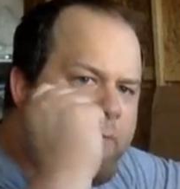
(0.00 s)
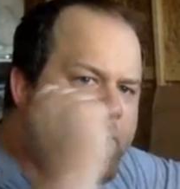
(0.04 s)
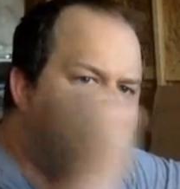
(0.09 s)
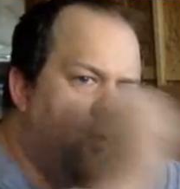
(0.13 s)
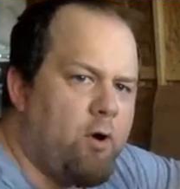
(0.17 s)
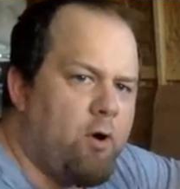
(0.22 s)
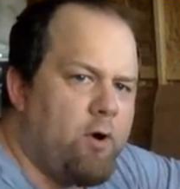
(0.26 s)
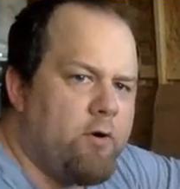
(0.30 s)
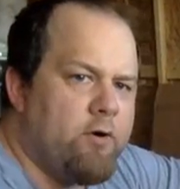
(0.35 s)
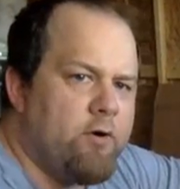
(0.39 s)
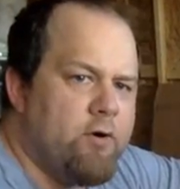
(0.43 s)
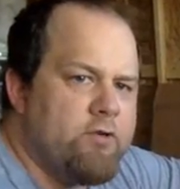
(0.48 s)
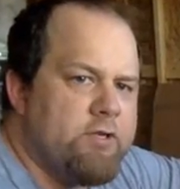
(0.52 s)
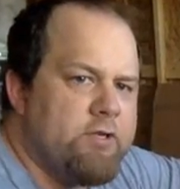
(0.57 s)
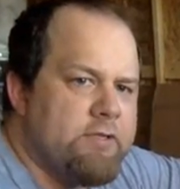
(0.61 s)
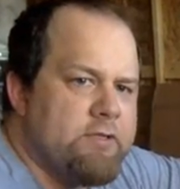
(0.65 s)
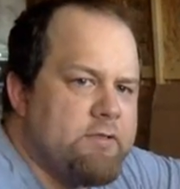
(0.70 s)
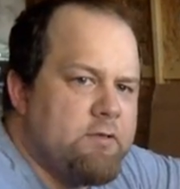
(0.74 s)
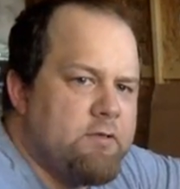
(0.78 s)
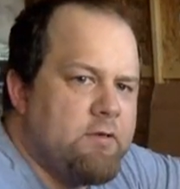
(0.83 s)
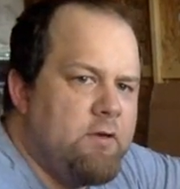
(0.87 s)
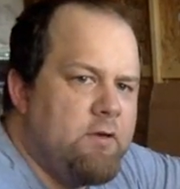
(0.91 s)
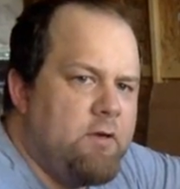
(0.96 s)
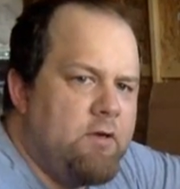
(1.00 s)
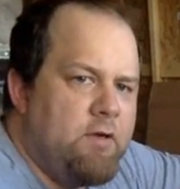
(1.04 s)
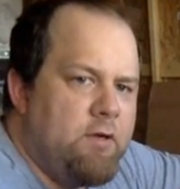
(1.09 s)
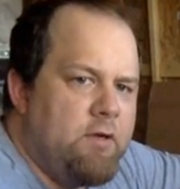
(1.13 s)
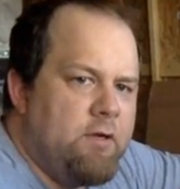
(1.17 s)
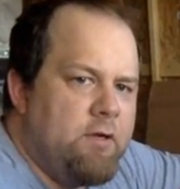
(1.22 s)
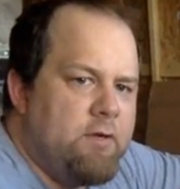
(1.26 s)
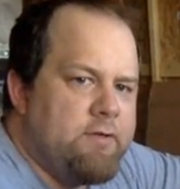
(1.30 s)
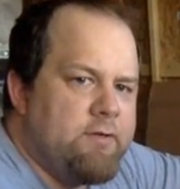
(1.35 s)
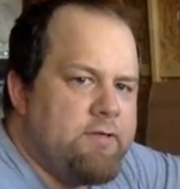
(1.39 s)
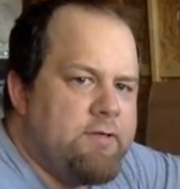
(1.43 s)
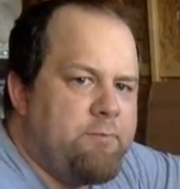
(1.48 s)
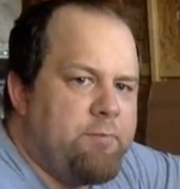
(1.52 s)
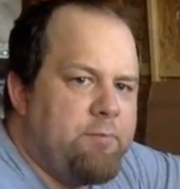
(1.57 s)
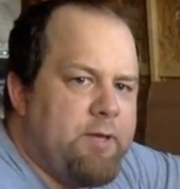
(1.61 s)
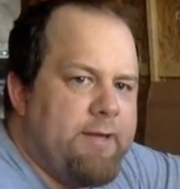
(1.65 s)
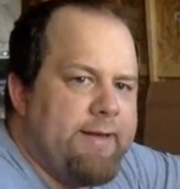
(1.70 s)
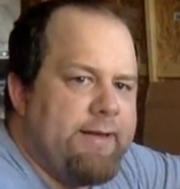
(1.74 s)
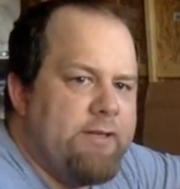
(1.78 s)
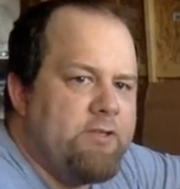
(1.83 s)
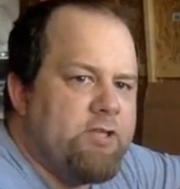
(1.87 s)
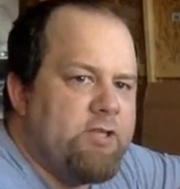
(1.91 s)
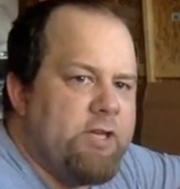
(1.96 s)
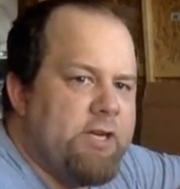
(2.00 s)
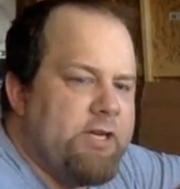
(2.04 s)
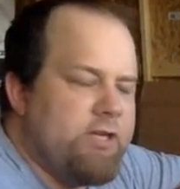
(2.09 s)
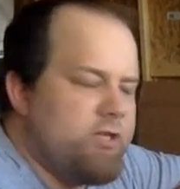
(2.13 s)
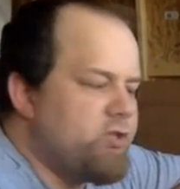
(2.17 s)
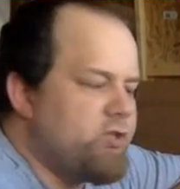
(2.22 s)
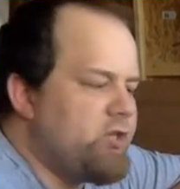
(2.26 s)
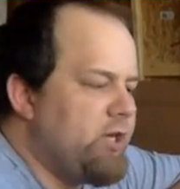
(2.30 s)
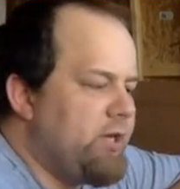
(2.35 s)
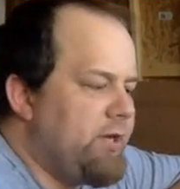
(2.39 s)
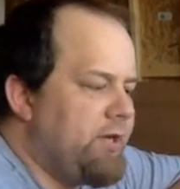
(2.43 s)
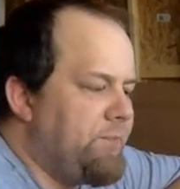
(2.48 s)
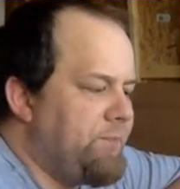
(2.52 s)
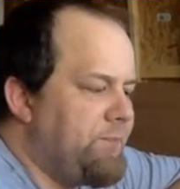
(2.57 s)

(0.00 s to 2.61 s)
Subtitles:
board or just some plain Jane shit?